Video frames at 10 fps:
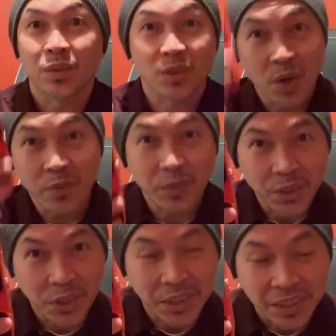Go for
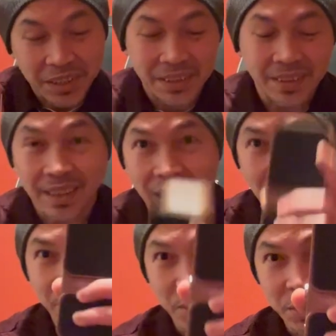Donner.
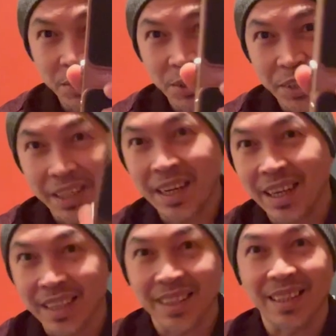Avoid
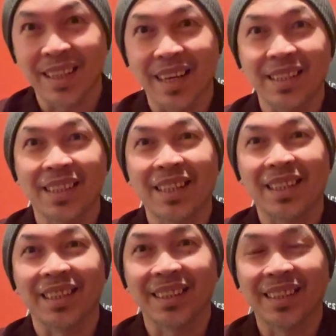Sonicake. That's it.